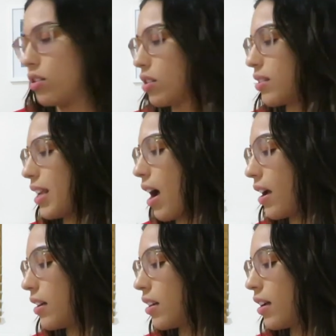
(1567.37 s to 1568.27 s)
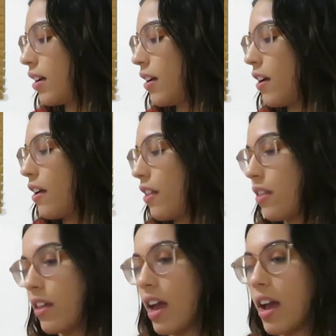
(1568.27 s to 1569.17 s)
side
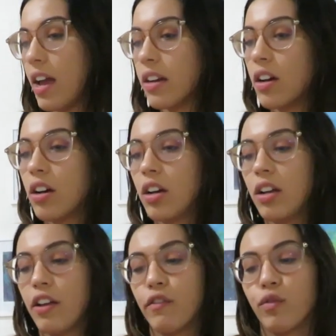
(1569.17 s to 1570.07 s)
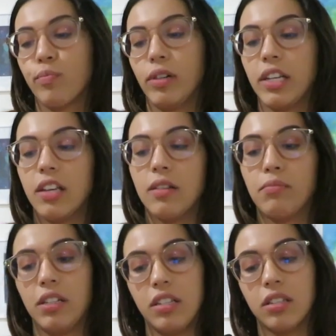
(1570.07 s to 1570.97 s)
then if blinky
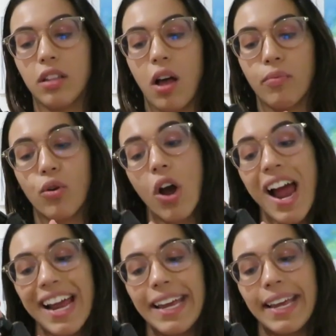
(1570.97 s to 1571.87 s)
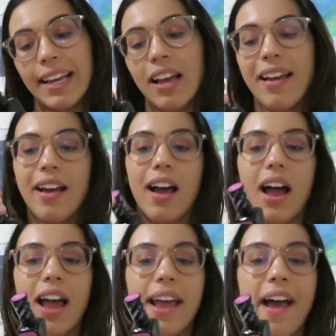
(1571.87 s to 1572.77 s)
please stop crying
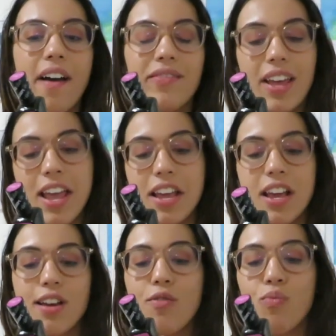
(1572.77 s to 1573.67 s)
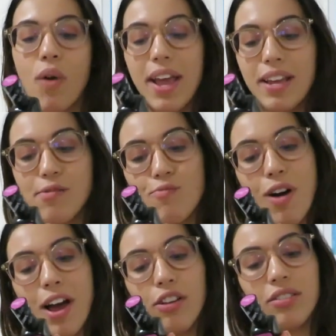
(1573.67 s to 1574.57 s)
i have a wet and
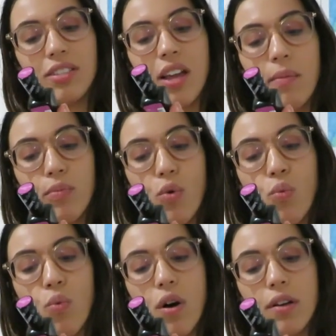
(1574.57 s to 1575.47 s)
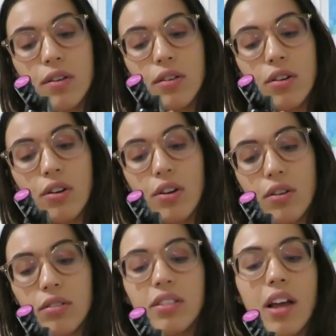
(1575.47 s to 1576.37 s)
wild step
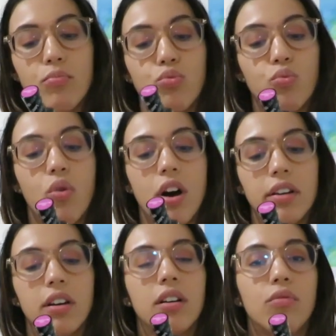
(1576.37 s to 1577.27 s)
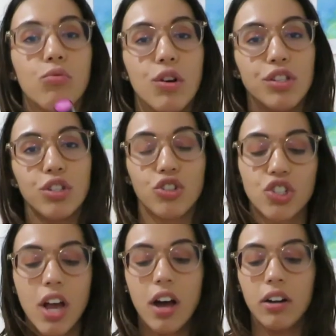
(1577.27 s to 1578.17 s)
wonder step one wonder
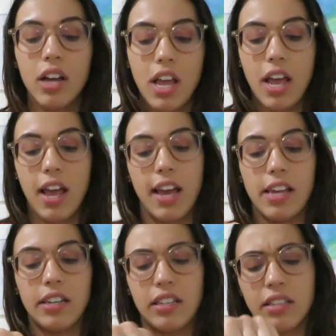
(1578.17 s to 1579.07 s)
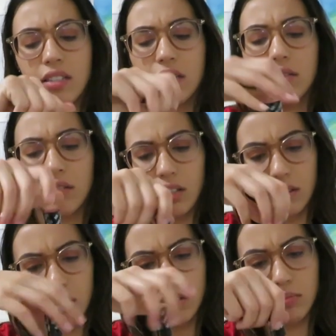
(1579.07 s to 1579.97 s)
gel and it's
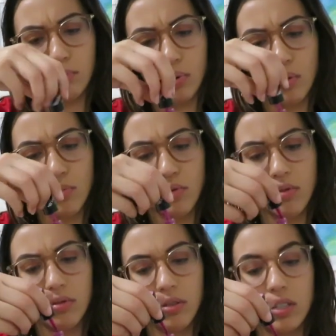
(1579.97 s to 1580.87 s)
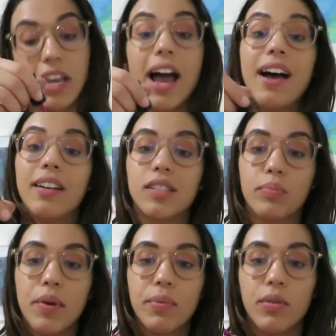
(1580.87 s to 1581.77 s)
like this purple yeah it's
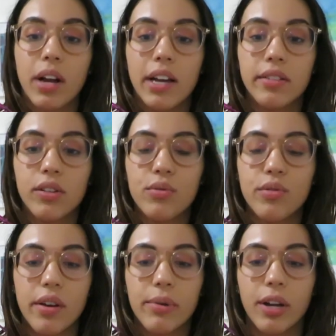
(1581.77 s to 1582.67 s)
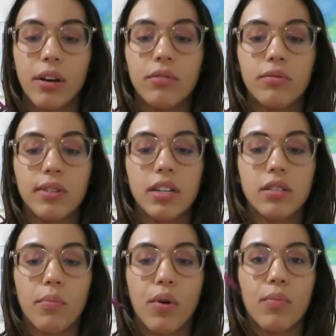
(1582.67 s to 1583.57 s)
purple guys oh there we go we got
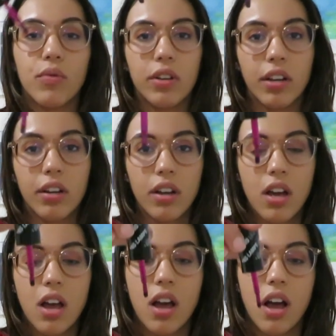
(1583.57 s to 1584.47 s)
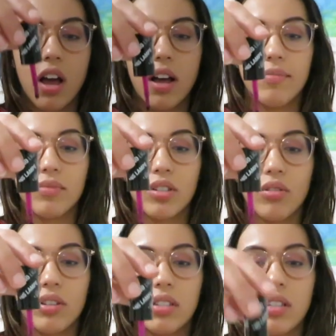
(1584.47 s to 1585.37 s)
some purple here um,
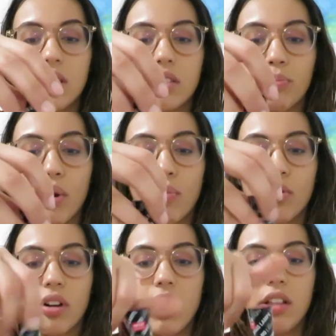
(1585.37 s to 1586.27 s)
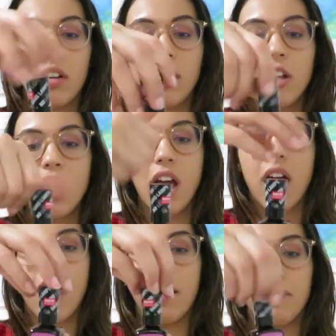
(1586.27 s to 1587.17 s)
so it's in this purple color
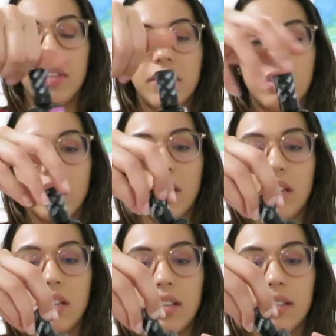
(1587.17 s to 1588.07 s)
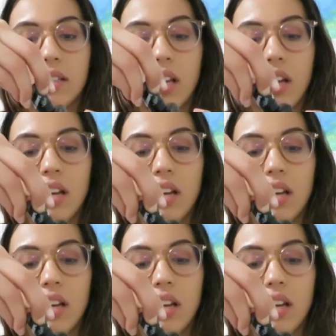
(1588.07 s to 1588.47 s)
um, this is